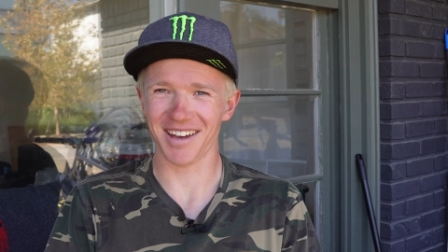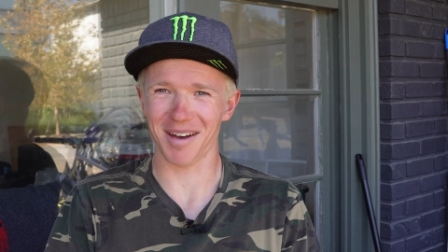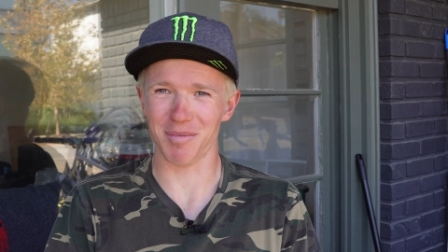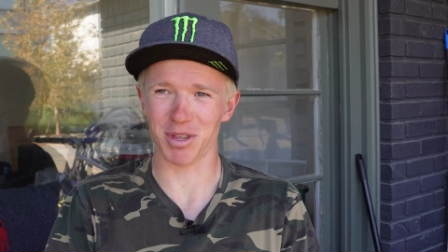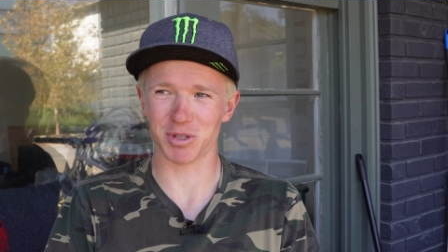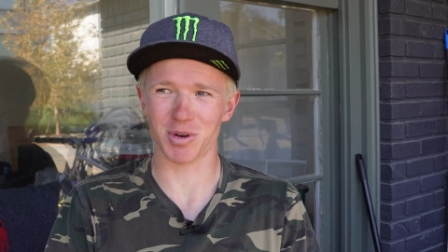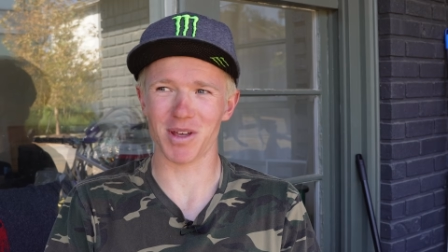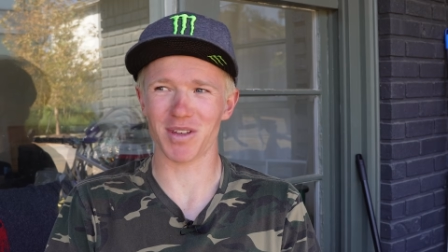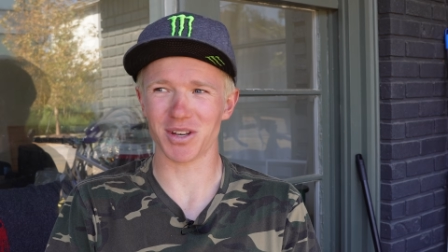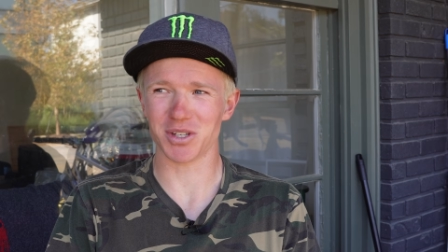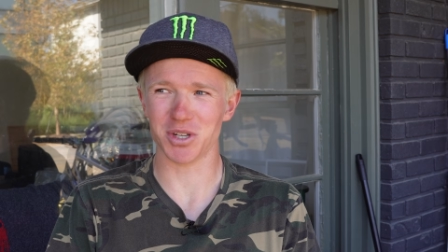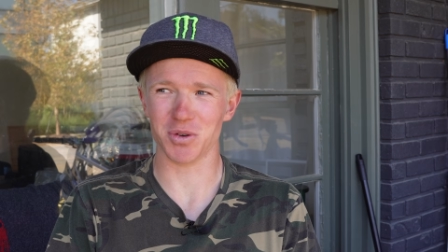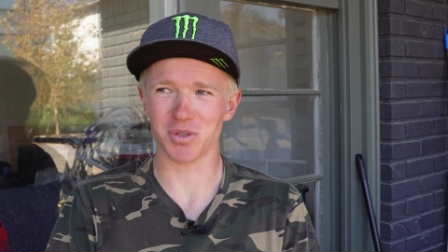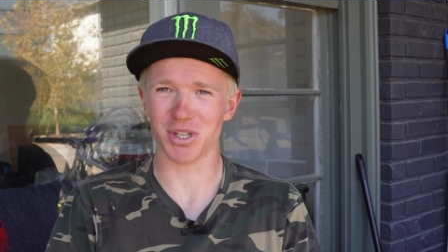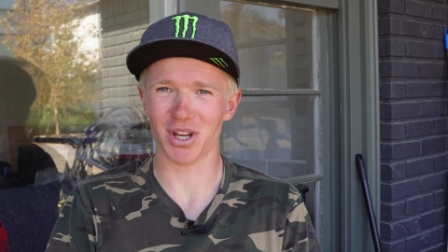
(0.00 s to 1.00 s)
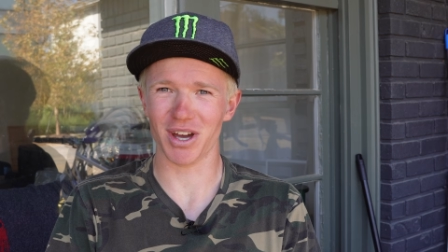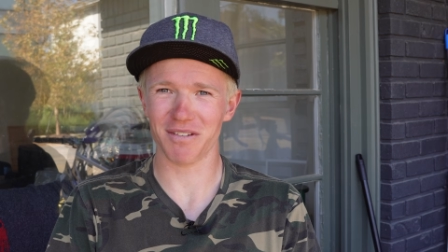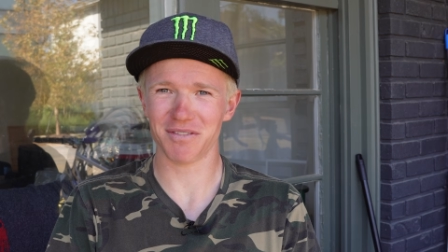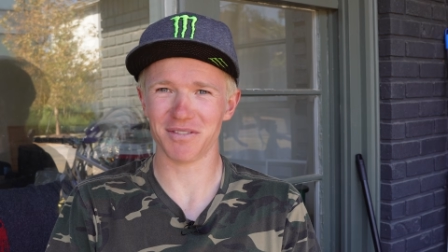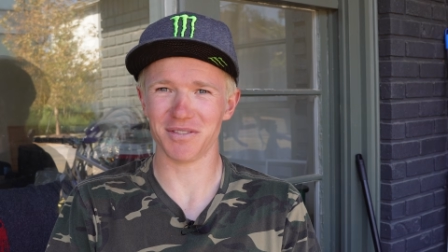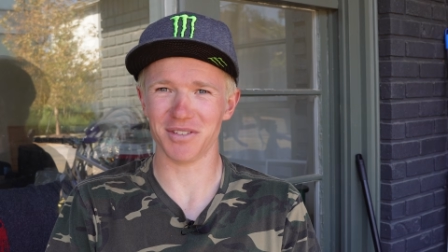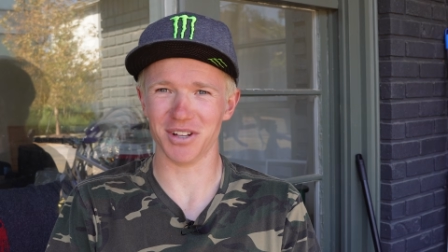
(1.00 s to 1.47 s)
I talked to Keegan
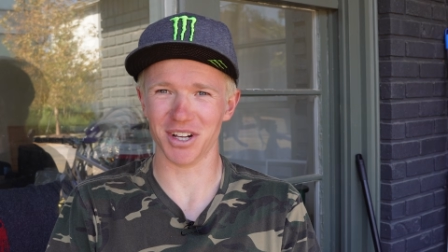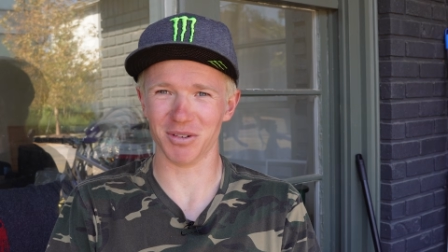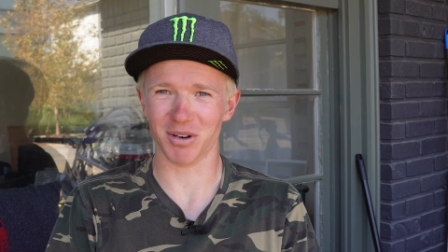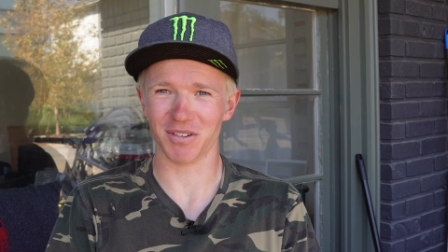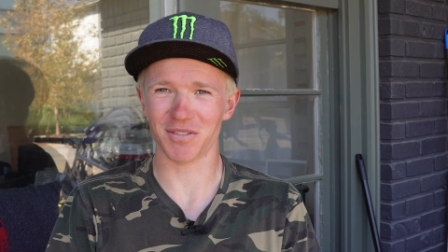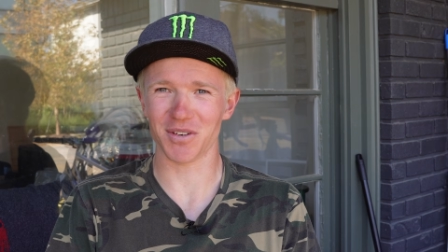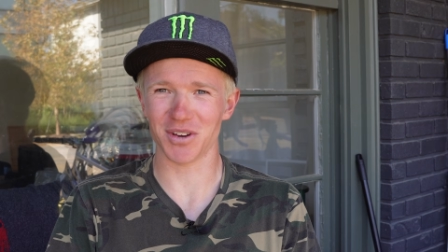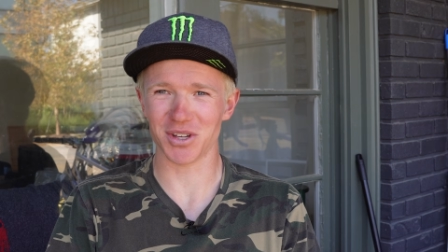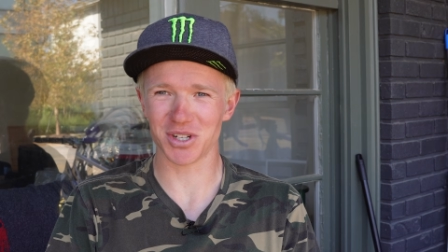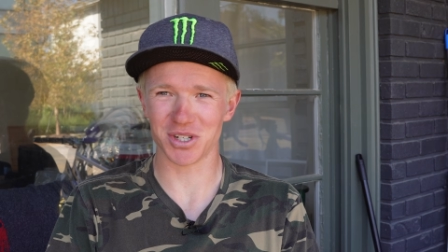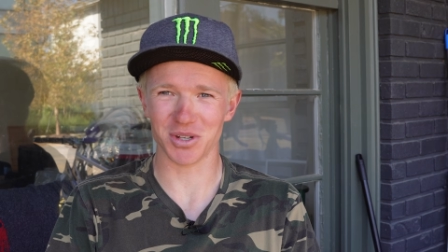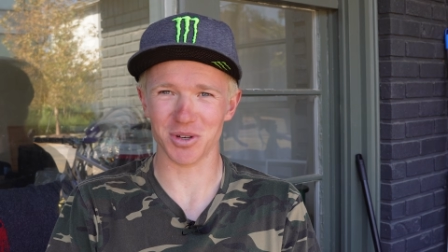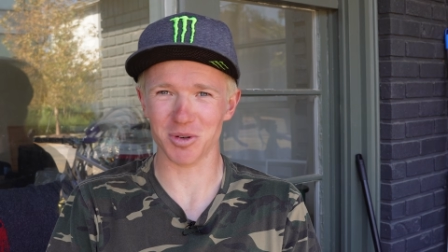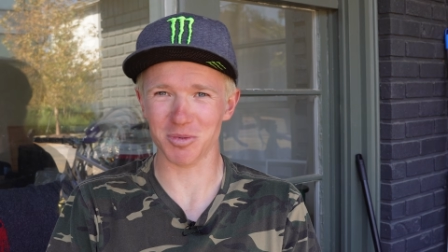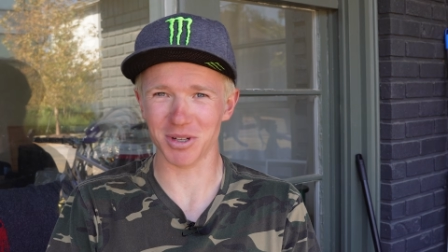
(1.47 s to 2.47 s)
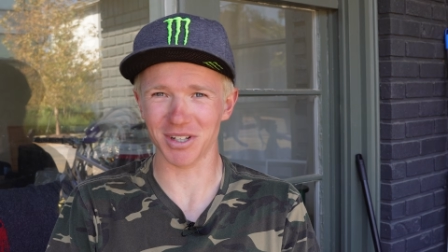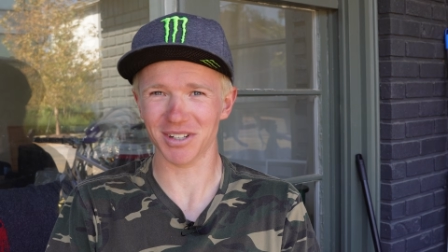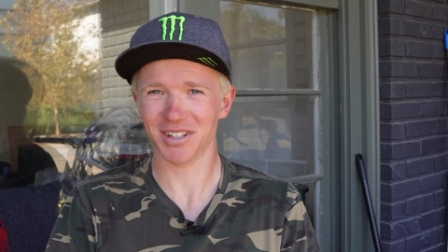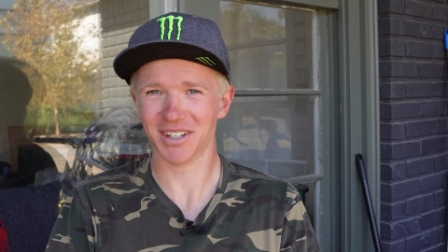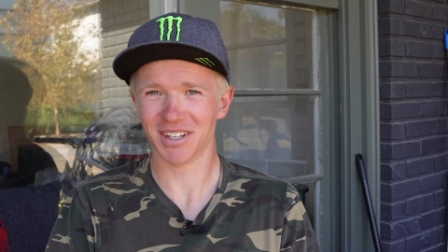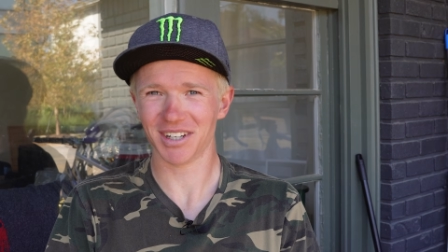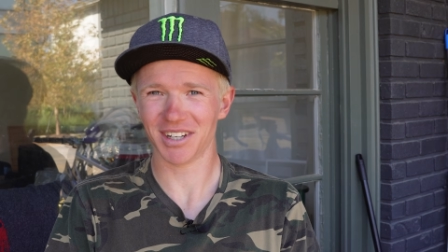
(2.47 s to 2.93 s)
Swinson, who ended up
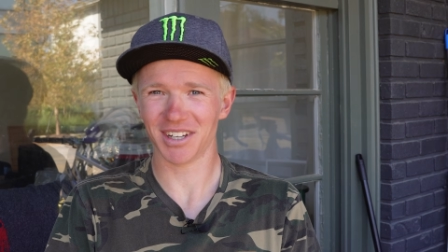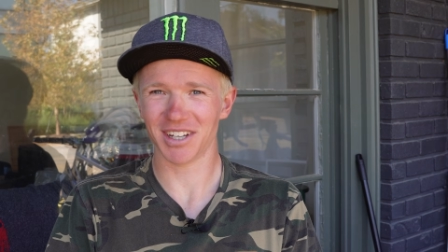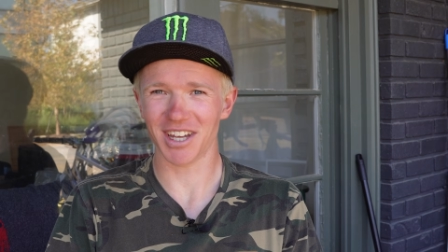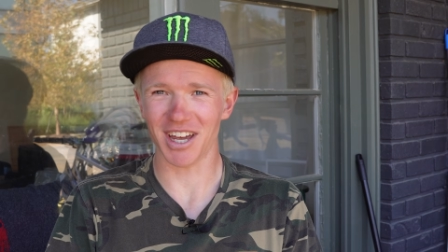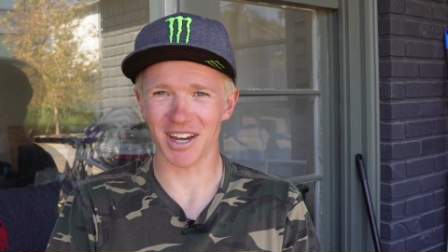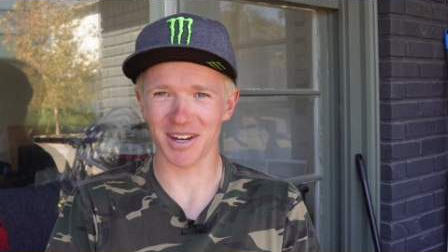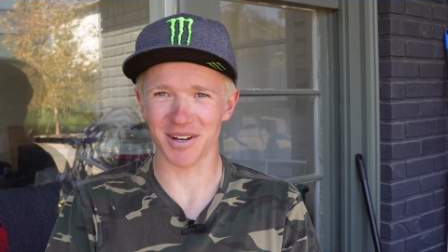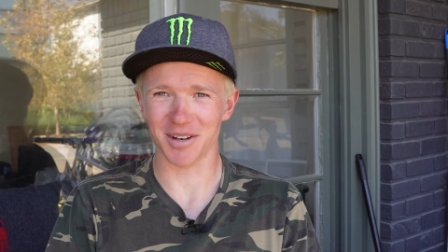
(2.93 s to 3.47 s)
second to his buddy